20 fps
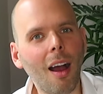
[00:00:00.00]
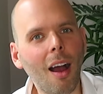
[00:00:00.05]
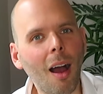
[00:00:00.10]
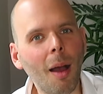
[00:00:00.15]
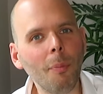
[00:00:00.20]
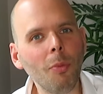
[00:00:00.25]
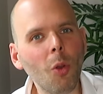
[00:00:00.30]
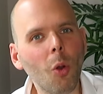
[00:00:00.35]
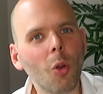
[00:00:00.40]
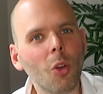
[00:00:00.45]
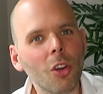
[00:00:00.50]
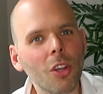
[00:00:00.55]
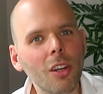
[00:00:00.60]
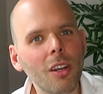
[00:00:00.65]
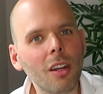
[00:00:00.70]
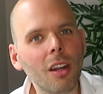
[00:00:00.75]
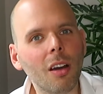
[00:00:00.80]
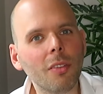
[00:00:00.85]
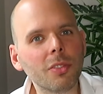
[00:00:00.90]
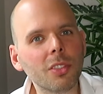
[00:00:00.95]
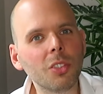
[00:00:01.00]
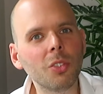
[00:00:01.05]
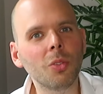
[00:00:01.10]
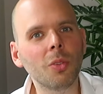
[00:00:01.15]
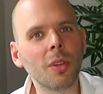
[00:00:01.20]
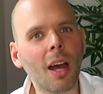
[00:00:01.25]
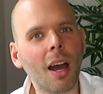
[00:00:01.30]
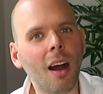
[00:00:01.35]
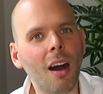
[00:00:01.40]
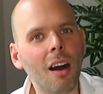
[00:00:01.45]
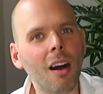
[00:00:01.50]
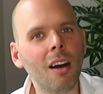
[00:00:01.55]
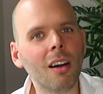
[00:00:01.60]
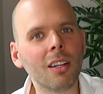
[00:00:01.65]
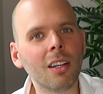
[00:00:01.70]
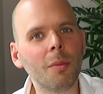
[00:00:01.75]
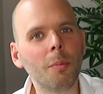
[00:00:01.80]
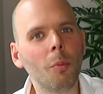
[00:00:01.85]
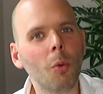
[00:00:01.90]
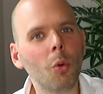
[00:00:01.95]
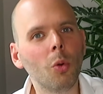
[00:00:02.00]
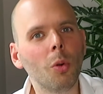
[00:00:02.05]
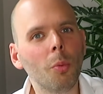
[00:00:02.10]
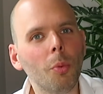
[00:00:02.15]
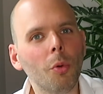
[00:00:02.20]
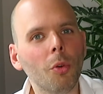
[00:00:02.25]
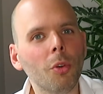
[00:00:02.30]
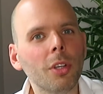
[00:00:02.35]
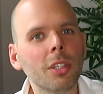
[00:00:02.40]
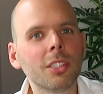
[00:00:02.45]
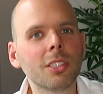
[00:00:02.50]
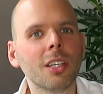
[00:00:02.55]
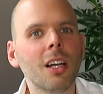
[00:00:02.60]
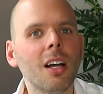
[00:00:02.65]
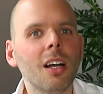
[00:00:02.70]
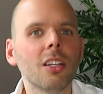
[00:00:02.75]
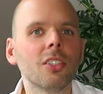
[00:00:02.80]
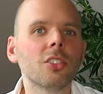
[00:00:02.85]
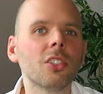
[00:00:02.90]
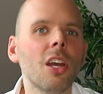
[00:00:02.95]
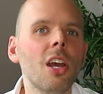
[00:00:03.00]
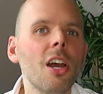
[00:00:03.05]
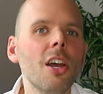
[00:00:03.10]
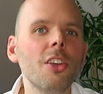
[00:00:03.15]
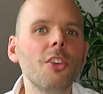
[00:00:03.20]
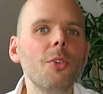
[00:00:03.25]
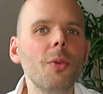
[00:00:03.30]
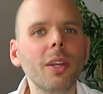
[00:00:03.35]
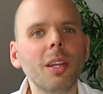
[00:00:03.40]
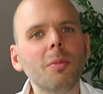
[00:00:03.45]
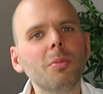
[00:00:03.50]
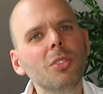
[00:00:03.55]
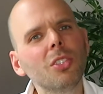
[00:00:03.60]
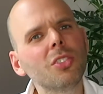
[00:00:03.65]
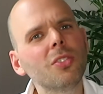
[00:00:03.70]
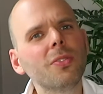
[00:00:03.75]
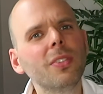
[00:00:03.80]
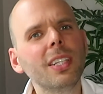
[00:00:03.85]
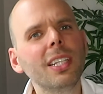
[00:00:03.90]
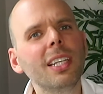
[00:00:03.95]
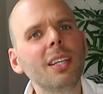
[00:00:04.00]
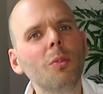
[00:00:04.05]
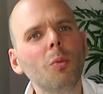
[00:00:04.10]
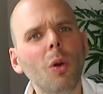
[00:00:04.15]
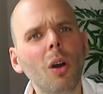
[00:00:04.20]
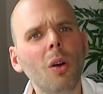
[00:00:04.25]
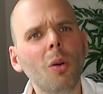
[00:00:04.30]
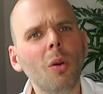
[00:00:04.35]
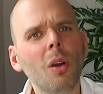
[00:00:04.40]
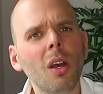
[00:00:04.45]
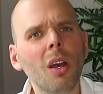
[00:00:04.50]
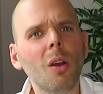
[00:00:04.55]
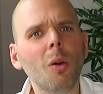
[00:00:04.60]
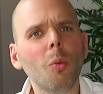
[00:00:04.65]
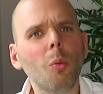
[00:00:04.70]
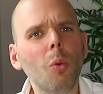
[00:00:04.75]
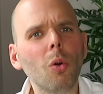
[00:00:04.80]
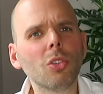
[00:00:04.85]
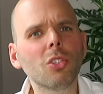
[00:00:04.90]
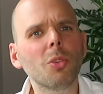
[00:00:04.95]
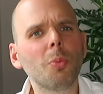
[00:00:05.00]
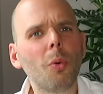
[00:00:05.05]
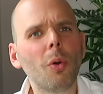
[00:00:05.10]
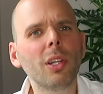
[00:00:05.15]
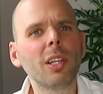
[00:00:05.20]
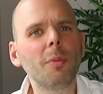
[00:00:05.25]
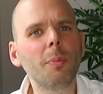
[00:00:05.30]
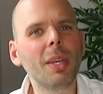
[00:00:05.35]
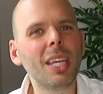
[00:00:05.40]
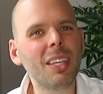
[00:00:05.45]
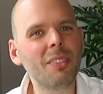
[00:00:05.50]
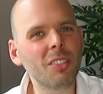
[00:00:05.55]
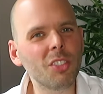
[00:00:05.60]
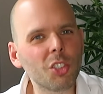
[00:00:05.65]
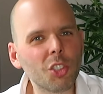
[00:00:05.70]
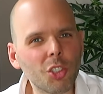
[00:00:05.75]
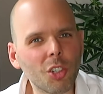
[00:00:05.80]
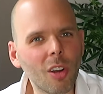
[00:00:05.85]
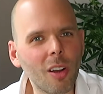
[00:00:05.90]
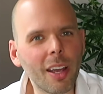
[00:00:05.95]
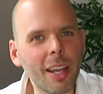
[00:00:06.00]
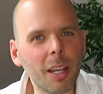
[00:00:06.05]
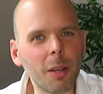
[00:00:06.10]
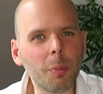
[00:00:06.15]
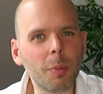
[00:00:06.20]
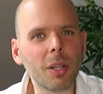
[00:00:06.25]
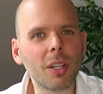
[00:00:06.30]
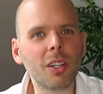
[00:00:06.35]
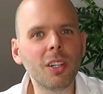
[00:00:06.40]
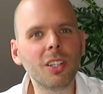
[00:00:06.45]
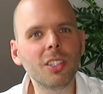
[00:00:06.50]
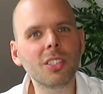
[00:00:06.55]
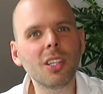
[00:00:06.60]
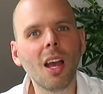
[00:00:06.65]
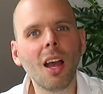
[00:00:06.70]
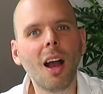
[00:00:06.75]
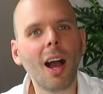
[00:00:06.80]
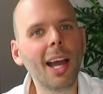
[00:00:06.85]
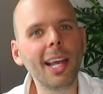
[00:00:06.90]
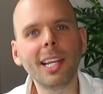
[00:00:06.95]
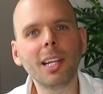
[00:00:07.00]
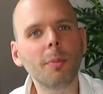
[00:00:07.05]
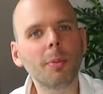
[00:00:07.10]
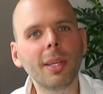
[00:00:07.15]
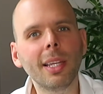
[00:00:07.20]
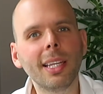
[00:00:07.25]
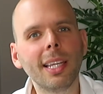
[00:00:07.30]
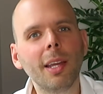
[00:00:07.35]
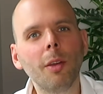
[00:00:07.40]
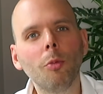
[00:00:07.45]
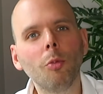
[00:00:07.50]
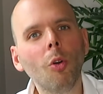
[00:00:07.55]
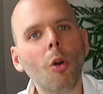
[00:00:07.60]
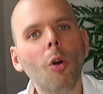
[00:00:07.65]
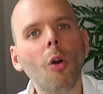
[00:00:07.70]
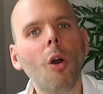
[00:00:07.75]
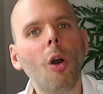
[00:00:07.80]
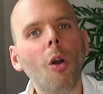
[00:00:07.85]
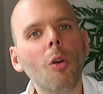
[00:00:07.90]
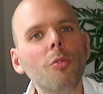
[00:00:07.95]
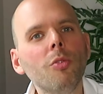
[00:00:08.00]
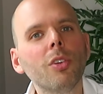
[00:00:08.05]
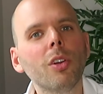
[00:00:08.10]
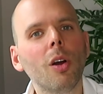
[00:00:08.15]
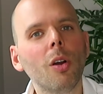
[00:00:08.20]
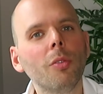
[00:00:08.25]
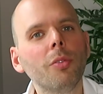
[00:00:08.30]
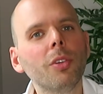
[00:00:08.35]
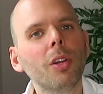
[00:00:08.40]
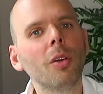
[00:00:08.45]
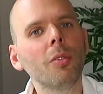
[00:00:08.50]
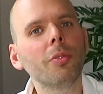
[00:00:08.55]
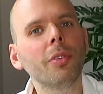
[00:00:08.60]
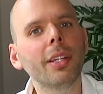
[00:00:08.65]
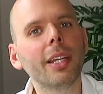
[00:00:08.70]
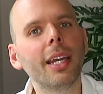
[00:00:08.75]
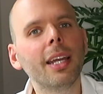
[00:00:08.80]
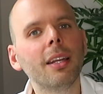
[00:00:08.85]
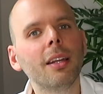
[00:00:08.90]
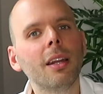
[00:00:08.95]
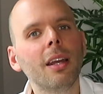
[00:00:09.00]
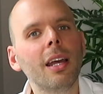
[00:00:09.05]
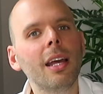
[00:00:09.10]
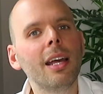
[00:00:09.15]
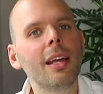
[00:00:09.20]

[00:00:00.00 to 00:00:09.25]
I'm not good enough to do that harder, more laborious task. You end up just feeling, well, what's the point in me even trying? Because I end up getting it wrong over and over and over again.